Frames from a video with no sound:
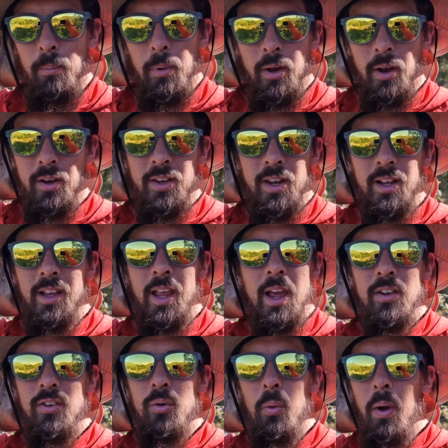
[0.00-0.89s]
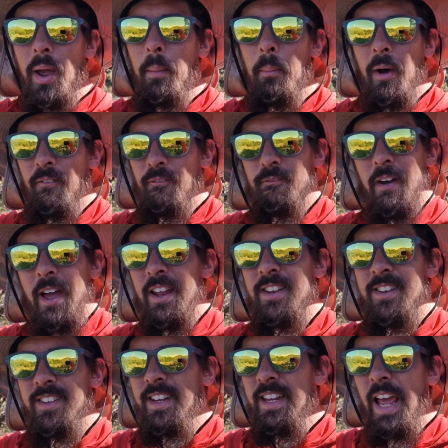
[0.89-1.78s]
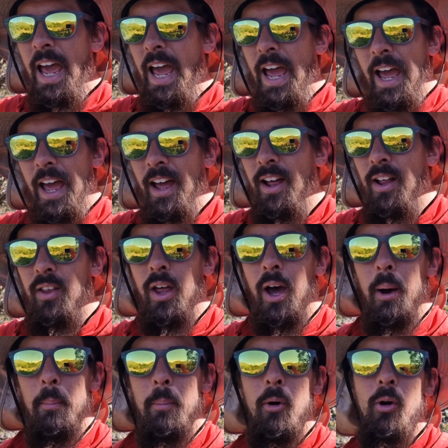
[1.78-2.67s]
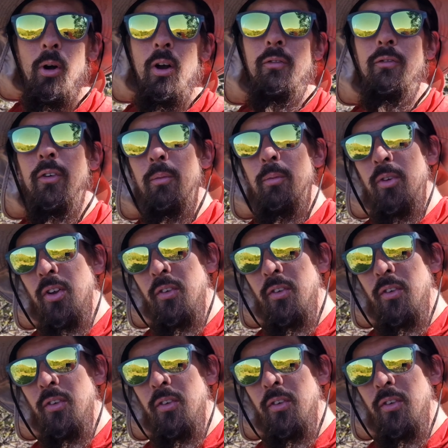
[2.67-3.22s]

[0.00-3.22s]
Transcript: but I did get to wear my fancy hat that I borrowed from